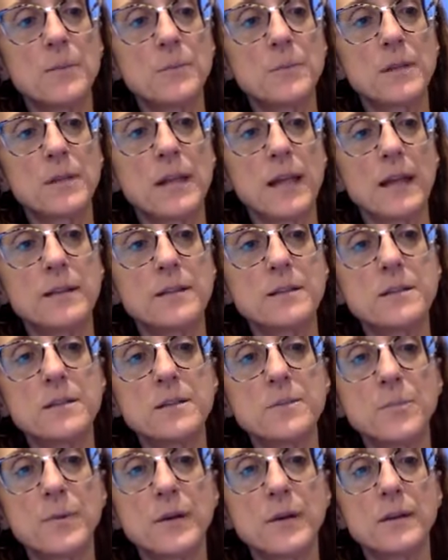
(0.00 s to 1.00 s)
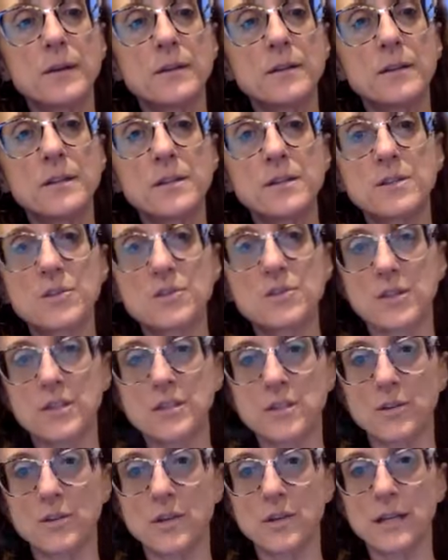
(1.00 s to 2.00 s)
cleansed, but this is just
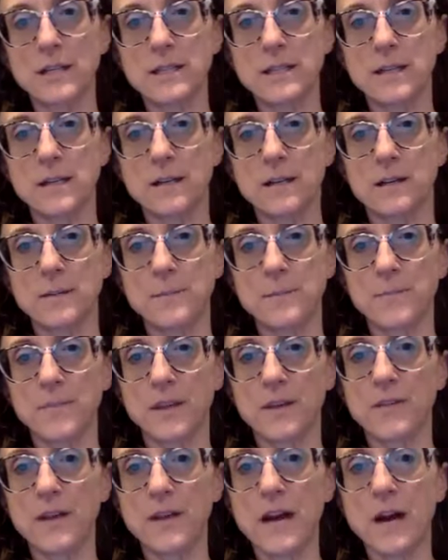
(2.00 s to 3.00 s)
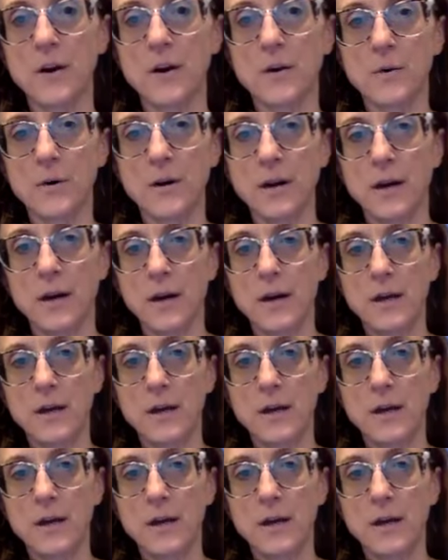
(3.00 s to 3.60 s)
a good idea of how